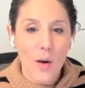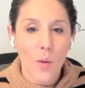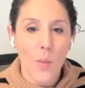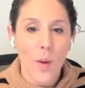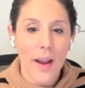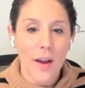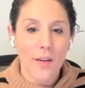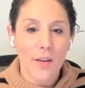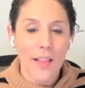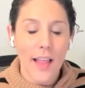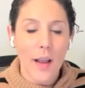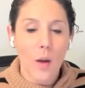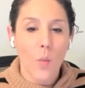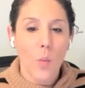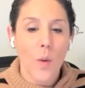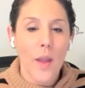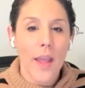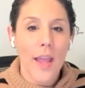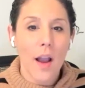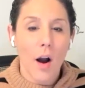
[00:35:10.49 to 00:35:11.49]
where like
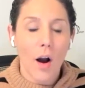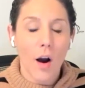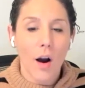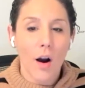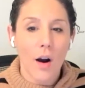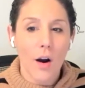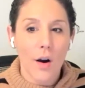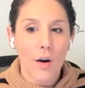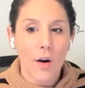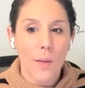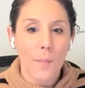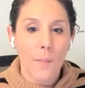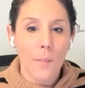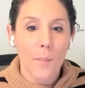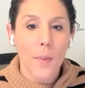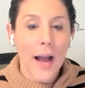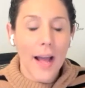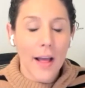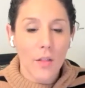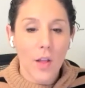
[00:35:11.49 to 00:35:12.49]
we are
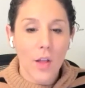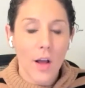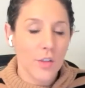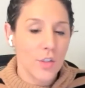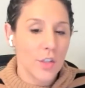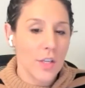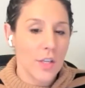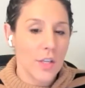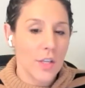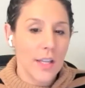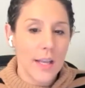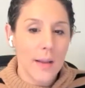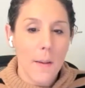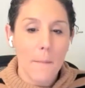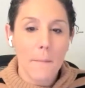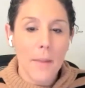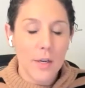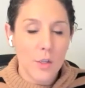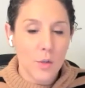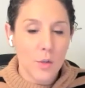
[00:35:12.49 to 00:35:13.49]
biologically
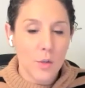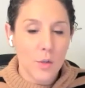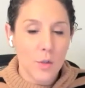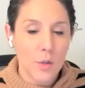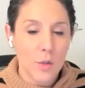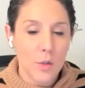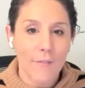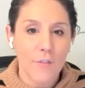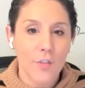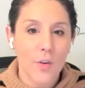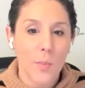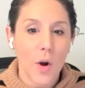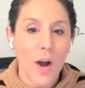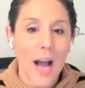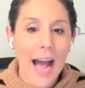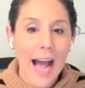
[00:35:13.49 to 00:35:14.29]
much more comfortable